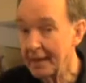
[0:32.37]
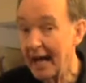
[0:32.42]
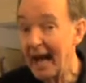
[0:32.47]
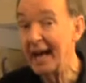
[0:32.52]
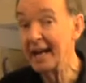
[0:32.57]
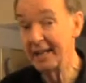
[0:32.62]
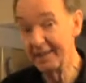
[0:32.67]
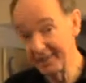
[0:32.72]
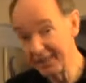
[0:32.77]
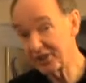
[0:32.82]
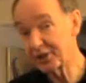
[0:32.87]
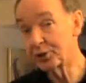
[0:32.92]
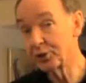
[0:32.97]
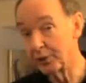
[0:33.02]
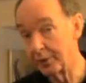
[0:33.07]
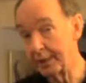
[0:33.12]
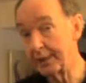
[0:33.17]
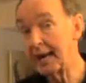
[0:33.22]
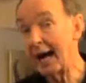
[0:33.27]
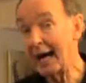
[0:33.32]
And in this
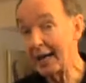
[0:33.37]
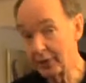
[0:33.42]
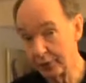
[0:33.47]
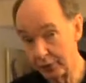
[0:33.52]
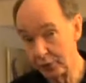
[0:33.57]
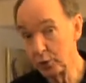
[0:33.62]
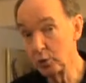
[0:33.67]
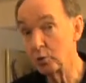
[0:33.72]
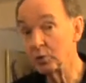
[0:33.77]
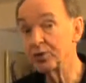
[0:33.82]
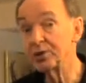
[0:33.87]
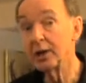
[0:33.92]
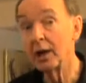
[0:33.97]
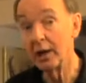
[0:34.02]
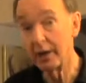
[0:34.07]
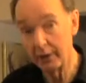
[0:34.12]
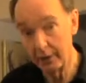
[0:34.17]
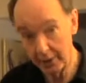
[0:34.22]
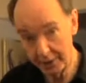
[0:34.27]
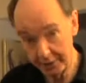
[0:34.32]
story, I could use a
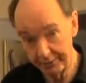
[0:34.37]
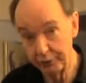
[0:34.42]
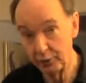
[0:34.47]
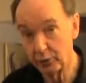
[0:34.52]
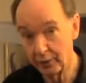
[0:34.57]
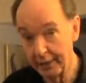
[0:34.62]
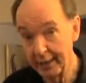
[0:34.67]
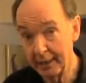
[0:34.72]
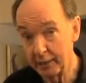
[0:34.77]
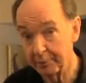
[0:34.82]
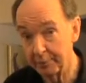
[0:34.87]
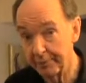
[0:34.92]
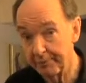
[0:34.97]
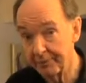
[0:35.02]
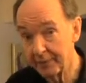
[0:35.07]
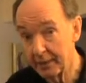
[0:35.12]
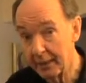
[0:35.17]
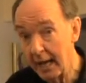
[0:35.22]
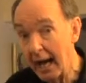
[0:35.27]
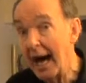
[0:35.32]
lot of your help.
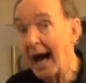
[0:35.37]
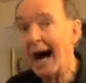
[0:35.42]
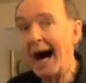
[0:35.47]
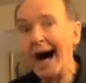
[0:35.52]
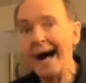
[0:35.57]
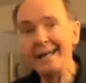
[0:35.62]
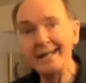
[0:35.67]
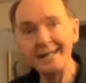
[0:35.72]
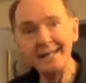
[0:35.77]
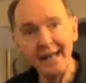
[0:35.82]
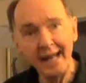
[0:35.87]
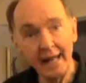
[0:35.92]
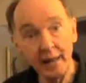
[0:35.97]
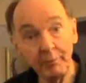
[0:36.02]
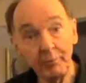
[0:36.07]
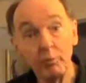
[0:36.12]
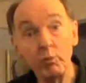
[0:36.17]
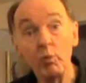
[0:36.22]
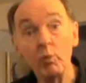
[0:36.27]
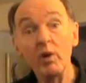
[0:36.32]
I need
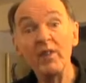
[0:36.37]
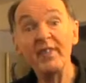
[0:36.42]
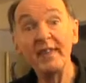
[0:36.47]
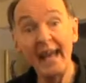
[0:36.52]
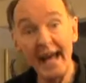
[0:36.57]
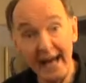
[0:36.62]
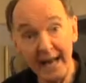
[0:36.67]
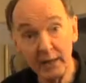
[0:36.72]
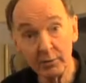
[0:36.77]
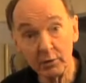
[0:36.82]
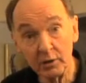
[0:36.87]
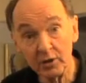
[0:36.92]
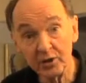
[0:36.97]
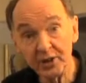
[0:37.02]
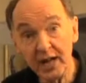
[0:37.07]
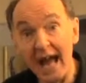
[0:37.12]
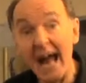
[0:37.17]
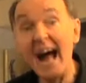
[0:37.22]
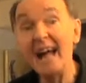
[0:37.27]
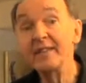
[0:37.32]
help with the
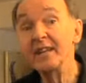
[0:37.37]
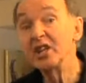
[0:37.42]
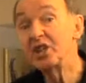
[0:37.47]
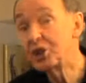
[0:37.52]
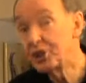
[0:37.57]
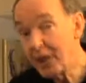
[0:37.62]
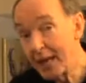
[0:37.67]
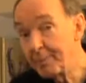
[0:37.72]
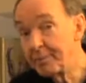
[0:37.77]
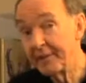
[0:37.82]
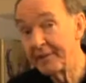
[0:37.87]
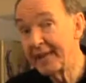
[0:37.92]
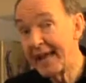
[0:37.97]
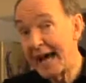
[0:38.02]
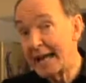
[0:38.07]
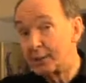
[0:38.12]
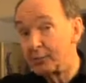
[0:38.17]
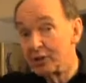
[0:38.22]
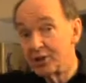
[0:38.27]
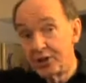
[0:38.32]
animals and the shape of the
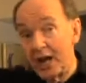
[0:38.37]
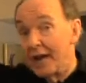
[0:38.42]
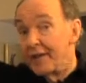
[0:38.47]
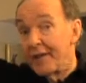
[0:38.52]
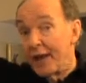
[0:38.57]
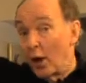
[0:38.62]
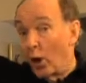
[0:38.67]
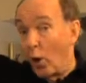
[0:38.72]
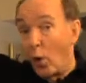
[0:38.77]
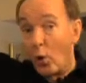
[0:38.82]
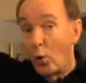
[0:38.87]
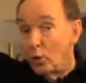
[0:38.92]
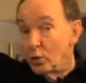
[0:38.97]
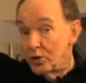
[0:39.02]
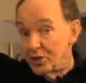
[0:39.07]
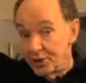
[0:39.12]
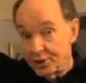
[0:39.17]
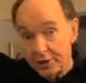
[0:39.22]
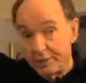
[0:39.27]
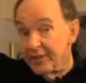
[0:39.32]
animals, their
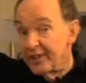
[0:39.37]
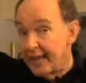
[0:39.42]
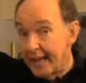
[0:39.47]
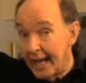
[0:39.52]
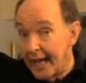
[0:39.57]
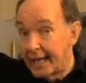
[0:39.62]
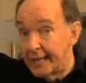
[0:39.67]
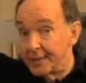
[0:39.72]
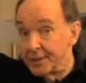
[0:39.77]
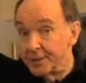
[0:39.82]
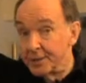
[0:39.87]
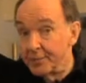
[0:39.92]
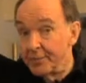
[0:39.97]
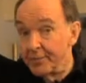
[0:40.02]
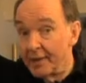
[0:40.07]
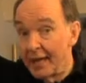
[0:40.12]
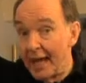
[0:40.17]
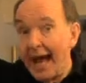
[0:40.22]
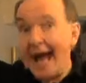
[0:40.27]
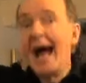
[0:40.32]
horns over their heads,
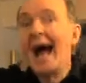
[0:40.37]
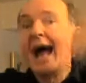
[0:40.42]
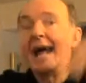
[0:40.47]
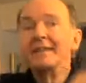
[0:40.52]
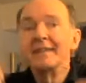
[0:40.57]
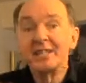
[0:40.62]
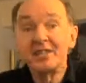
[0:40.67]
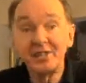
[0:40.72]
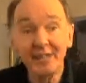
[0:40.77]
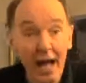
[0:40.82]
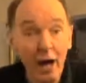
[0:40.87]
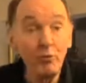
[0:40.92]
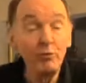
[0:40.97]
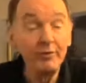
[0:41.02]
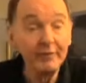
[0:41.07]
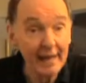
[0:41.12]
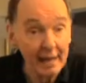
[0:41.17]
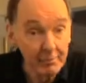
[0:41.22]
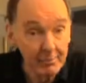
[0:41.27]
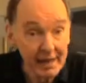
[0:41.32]
and the
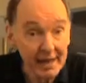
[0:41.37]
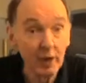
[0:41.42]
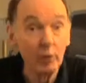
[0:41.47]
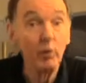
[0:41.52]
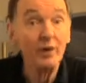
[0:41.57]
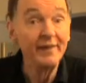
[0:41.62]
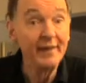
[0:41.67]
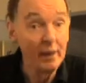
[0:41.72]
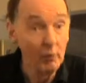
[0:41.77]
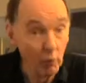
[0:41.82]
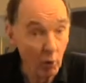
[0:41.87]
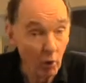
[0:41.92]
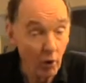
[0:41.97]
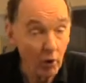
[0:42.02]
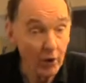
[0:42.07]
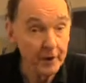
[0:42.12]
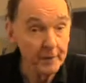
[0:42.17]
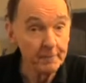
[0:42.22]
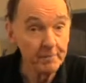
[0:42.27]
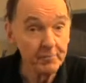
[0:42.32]
sound they make when they
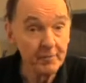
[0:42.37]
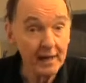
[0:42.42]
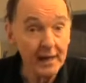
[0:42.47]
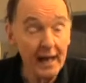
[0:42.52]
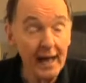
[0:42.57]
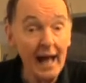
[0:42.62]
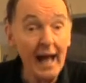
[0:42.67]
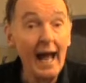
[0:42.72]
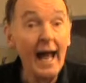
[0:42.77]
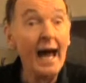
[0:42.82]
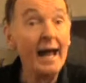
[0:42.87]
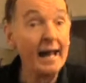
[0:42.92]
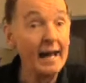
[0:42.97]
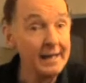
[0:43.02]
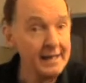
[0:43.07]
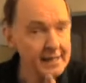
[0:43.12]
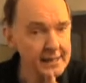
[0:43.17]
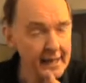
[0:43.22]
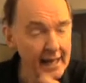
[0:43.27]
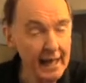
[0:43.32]
walk. And I
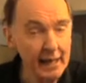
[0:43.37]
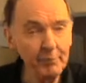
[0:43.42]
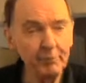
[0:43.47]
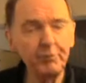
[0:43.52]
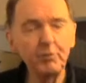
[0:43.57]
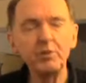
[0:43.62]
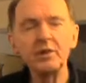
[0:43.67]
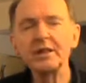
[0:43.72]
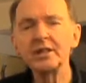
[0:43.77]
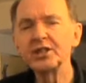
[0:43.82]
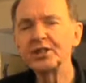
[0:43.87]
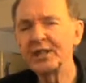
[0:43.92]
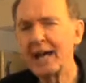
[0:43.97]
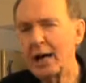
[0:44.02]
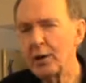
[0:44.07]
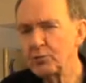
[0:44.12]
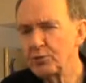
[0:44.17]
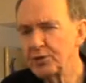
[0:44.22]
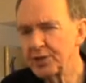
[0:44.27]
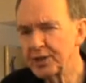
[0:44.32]
need help with the
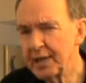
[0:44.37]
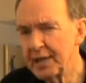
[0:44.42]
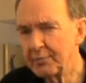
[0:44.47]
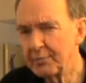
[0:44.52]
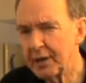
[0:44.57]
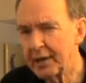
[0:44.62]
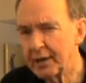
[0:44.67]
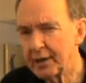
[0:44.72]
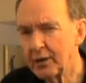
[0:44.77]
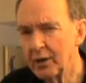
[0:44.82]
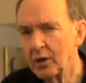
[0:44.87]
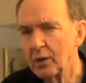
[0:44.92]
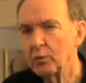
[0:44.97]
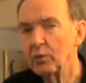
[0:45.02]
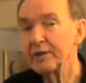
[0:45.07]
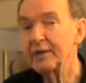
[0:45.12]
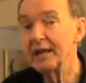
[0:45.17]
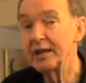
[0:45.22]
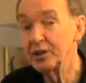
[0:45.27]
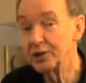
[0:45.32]
sounds they make
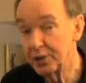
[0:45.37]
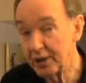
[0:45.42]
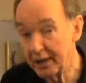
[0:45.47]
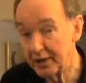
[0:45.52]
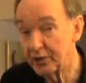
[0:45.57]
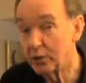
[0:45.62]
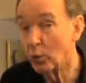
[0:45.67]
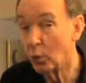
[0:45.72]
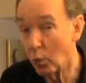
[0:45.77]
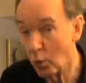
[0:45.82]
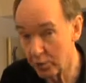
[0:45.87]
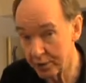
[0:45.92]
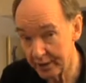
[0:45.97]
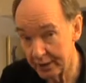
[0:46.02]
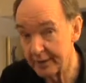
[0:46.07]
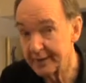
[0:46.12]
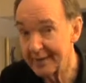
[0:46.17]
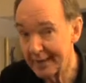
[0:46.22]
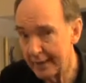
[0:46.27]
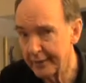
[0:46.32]
when they drink the water
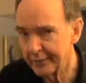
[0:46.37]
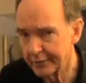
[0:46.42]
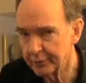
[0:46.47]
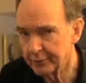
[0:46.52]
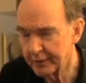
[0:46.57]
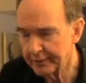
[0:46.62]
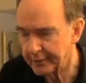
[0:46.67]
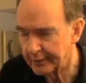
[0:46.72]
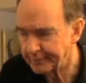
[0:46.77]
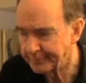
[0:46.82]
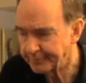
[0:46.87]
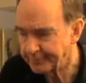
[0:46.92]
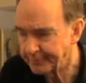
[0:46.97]
down at the river.